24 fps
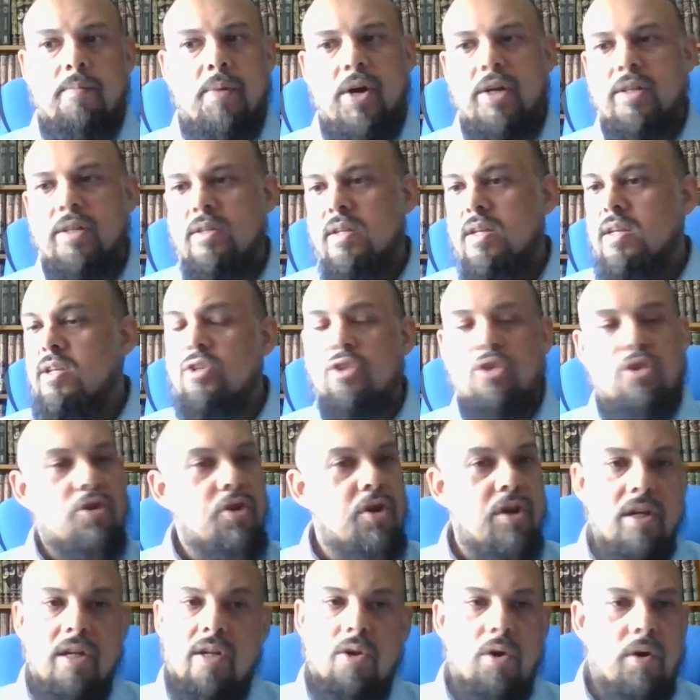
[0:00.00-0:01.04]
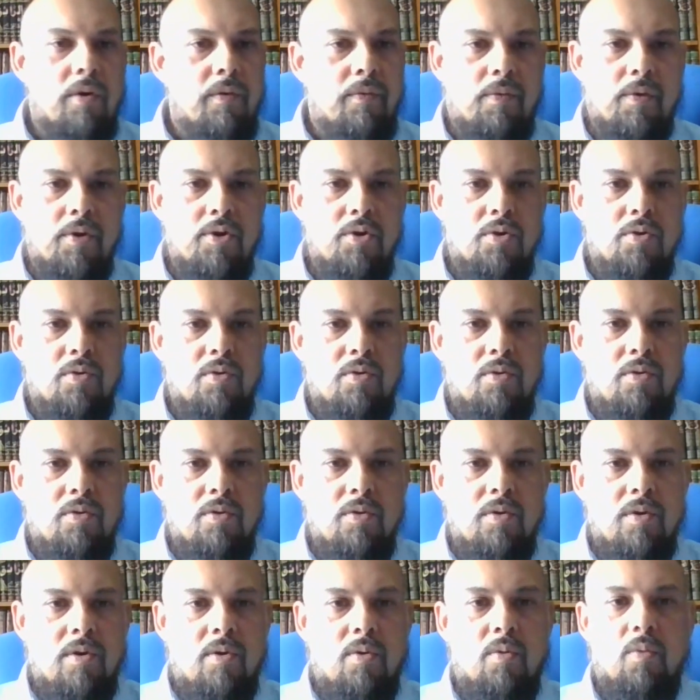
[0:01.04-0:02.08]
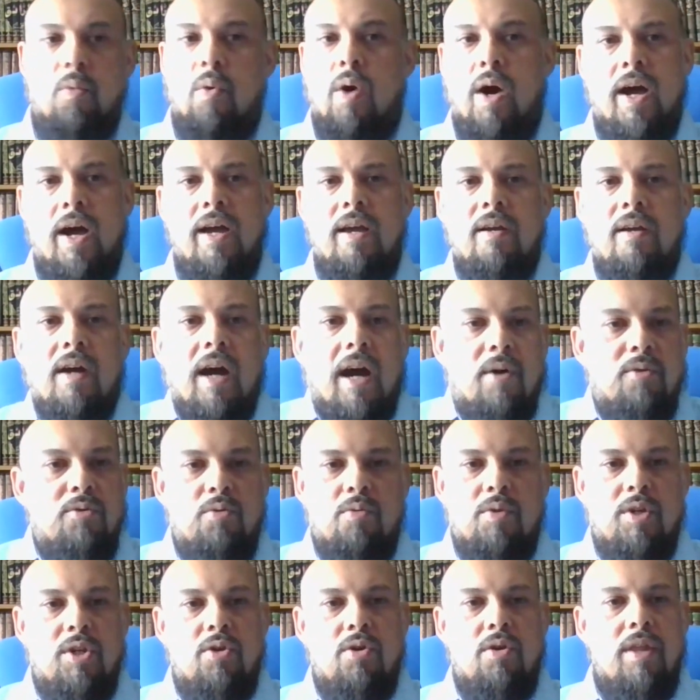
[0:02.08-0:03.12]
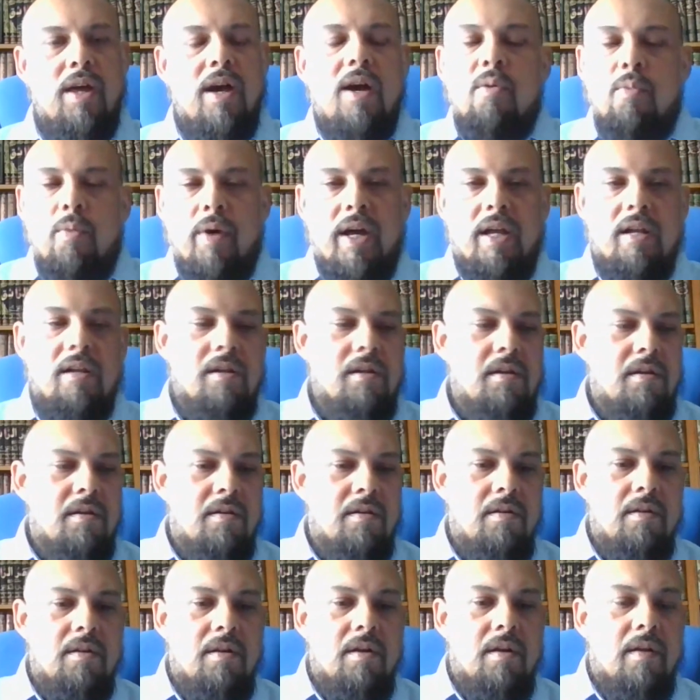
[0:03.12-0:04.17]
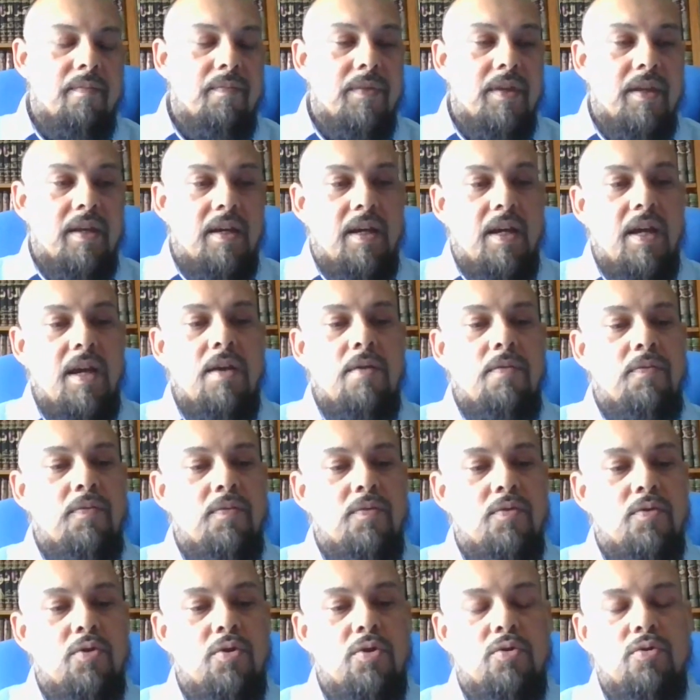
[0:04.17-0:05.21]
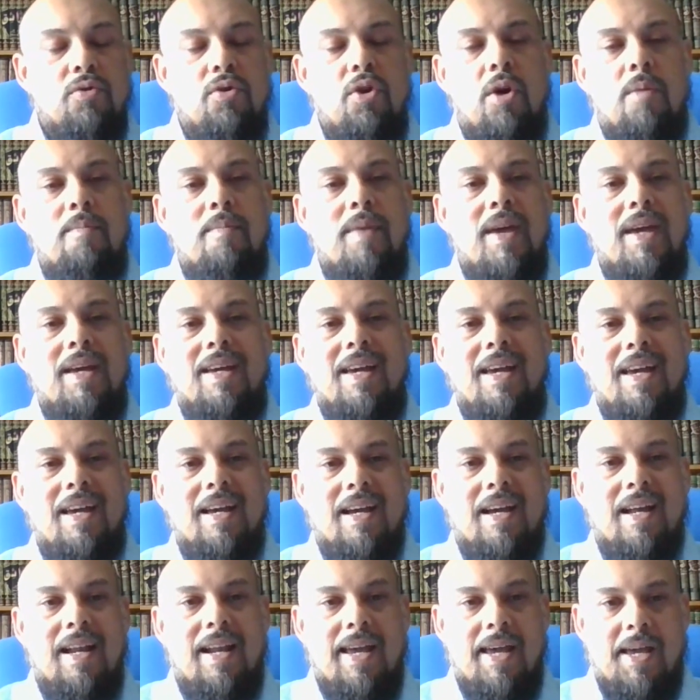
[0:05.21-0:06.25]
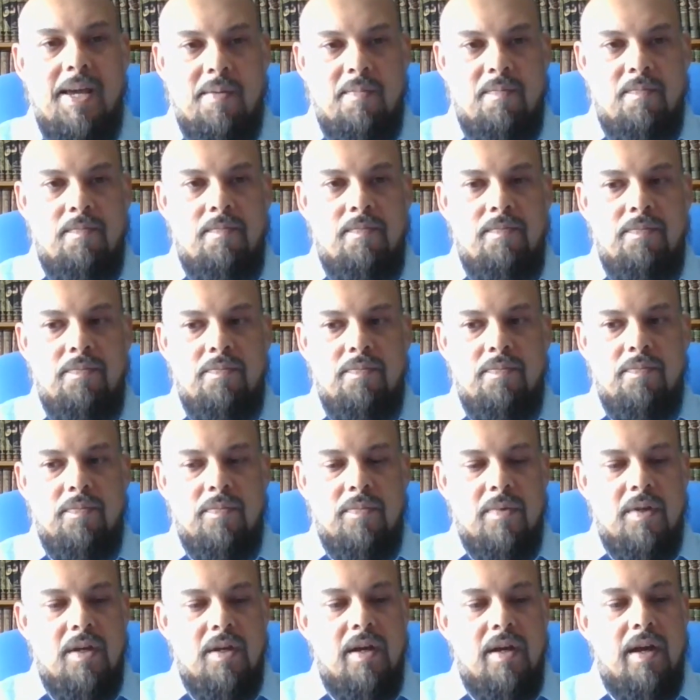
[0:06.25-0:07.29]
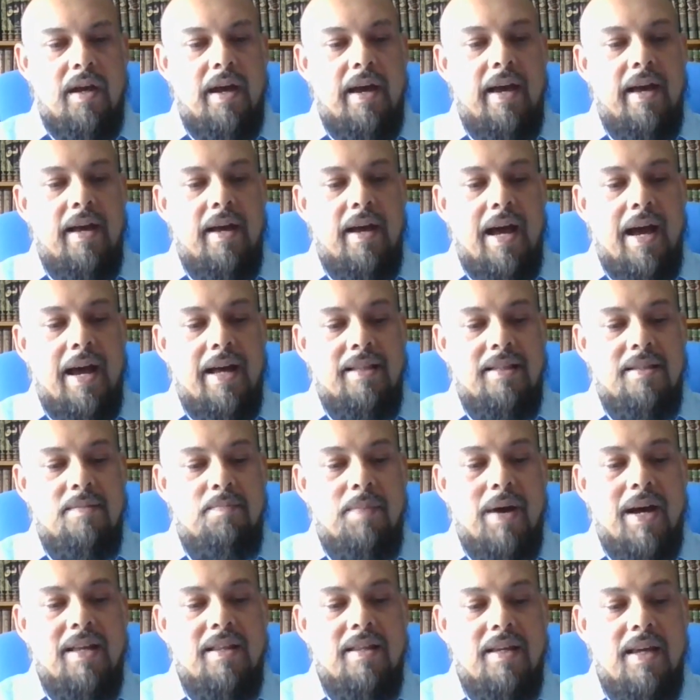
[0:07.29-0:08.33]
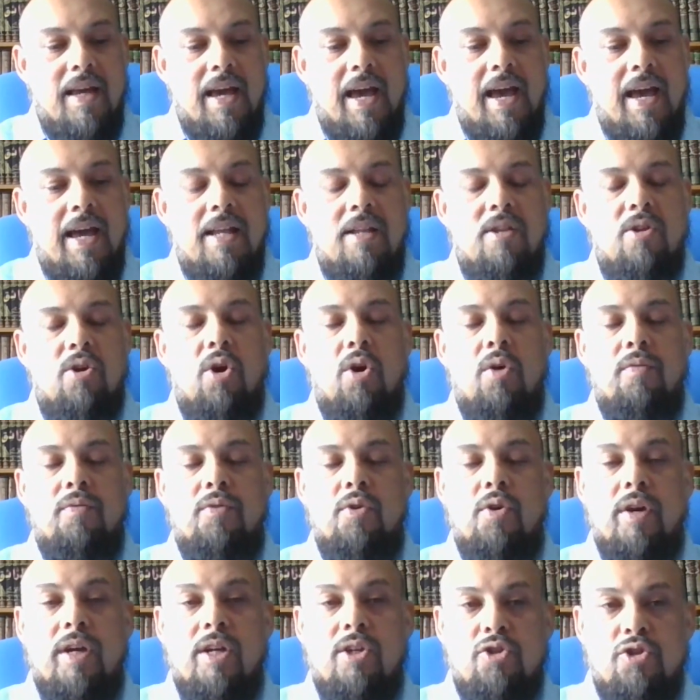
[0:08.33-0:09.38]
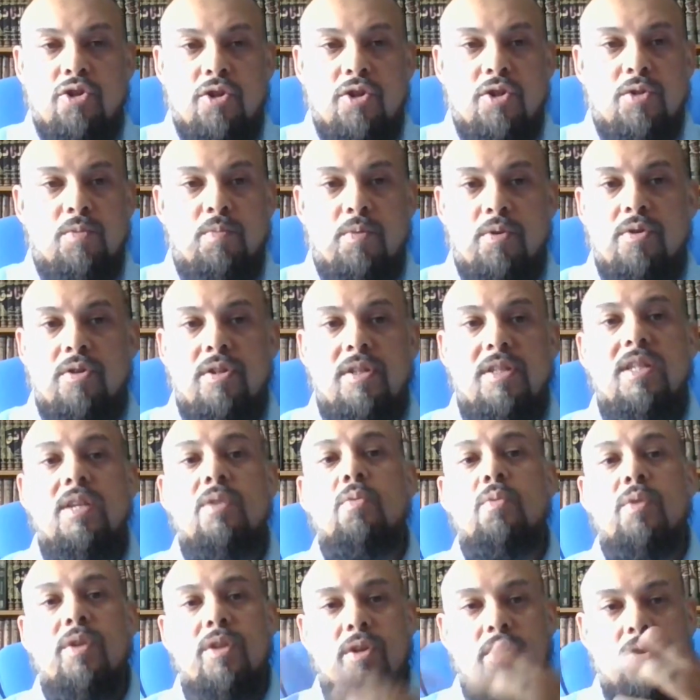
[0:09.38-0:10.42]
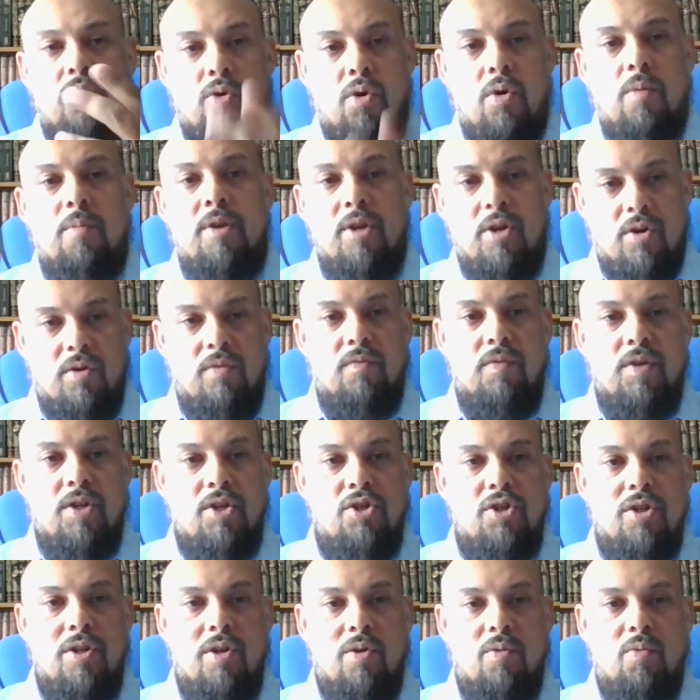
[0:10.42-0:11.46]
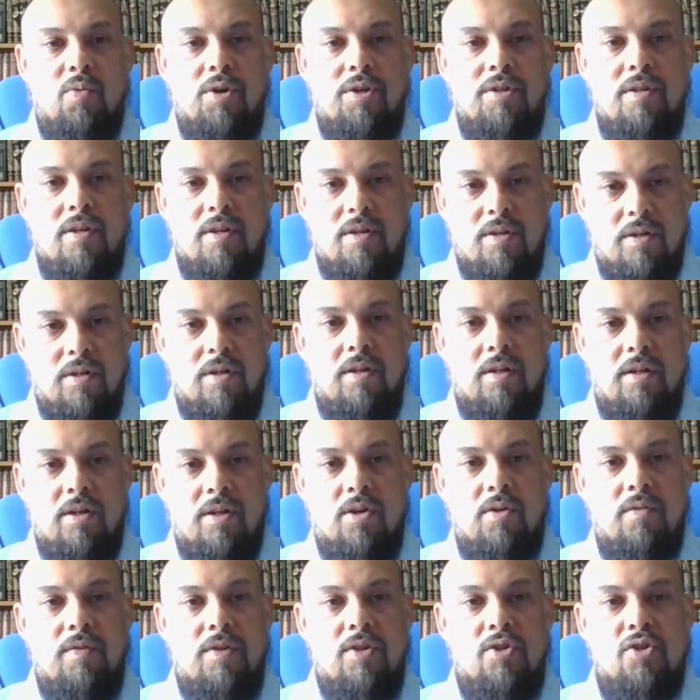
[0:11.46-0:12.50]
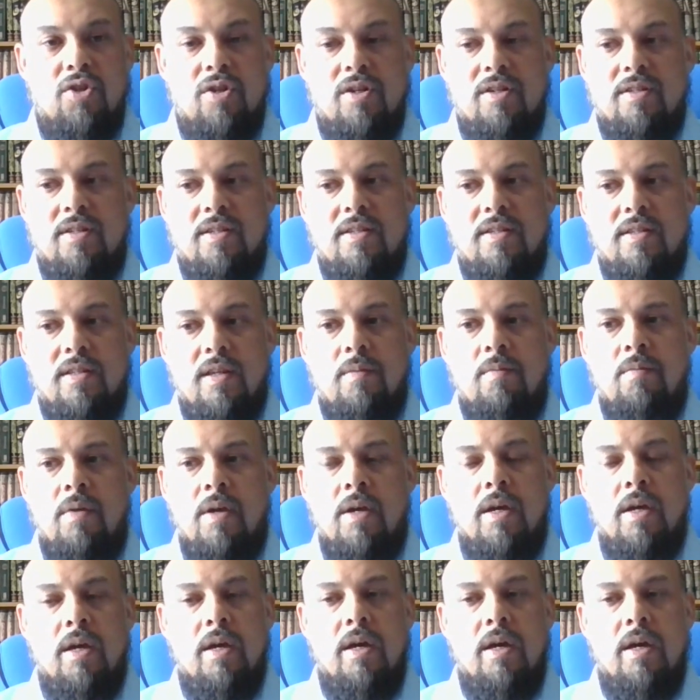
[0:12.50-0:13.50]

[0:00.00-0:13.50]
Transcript: but it's surely not for you. Why? How do we know that? Well, if you do not make a claim at, at, by the end of your insurance policy with a normal conventional one, in, in a conventional system,